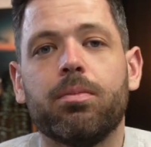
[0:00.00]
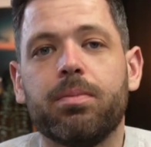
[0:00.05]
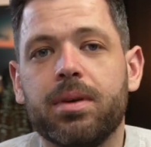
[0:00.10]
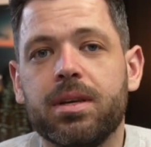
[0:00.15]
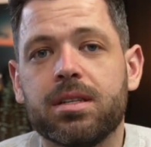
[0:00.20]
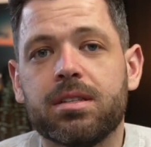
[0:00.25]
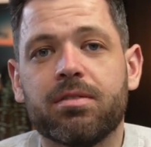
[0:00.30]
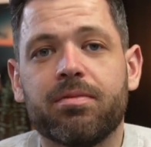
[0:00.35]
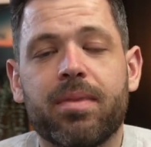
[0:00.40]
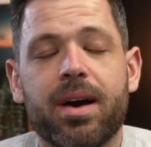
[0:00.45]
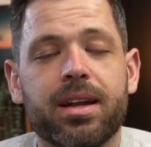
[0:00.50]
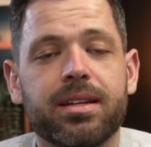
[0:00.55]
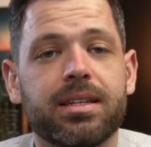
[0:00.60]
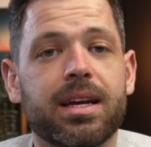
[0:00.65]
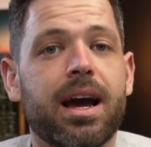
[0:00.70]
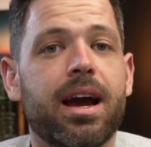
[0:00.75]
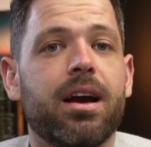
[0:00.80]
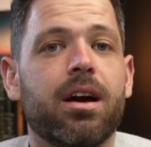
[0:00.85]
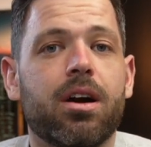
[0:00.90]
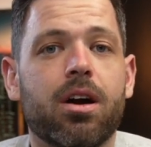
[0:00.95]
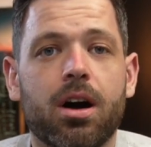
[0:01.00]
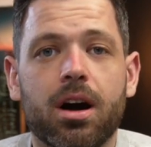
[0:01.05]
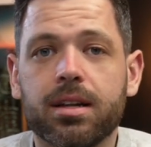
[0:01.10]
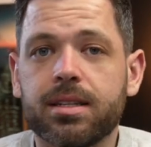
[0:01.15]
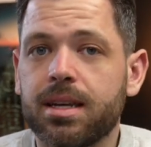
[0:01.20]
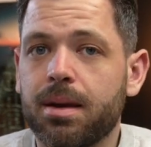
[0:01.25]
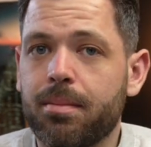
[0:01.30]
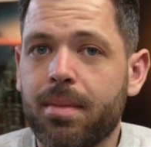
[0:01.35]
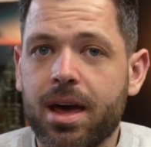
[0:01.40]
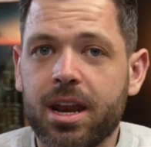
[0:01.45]
piece of my entire
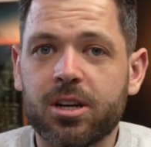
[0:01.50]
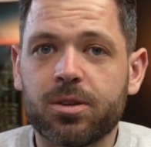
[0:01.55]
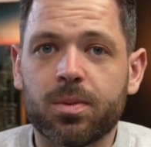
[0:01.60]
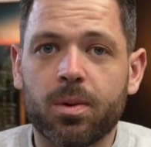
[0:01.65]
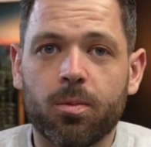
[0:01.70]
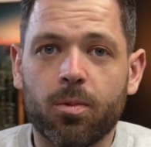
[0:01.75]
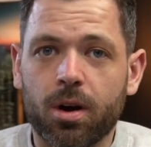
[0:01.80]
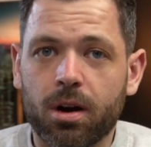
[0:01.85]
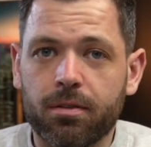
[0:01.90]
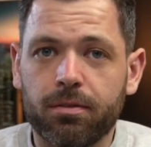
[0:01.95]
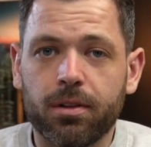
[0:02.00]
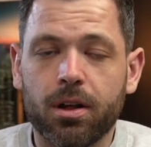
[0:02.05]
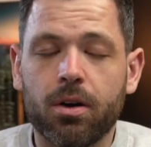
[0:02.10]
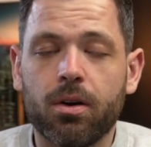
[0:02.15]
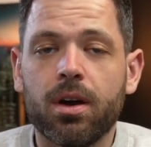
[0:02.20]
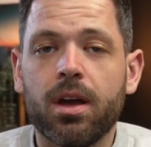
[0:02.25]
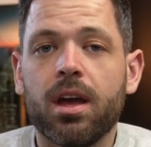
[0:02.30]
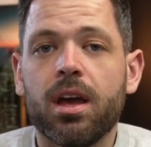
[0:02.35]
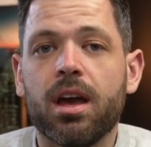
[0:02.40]
content management workflow.